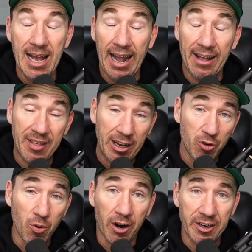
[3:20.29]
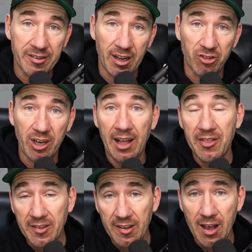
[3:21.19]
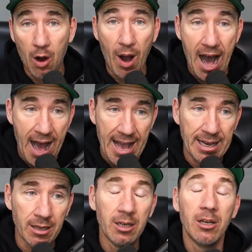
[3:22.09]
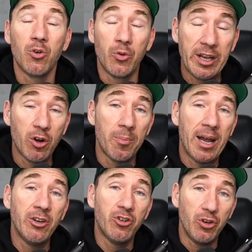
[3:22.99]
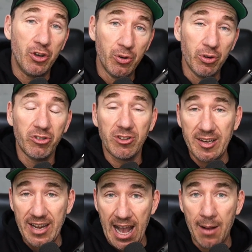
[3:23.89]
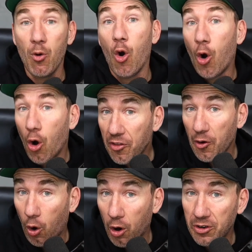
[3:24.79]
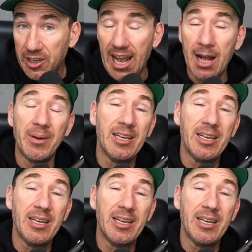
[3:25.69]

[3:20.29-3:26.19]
And then you are in touch. And this is how I recommend to use the DM or the auto DM.